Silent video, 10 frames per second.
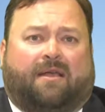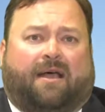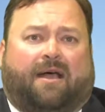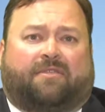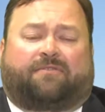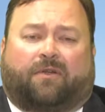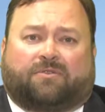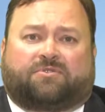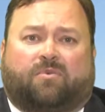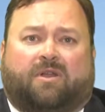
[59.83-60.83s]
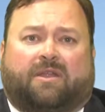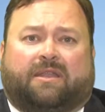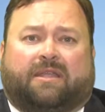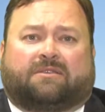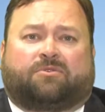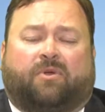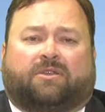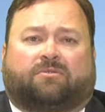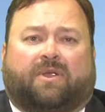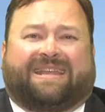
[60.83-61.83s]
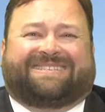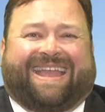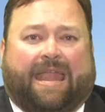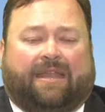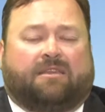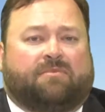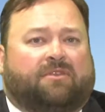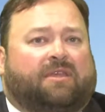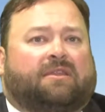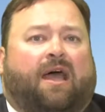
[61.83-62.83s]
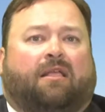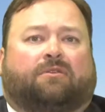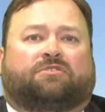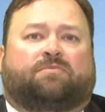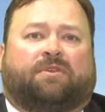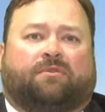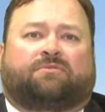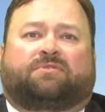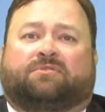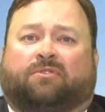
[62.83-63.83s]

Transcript: Uh, the first one is going to raise $80 million to be used as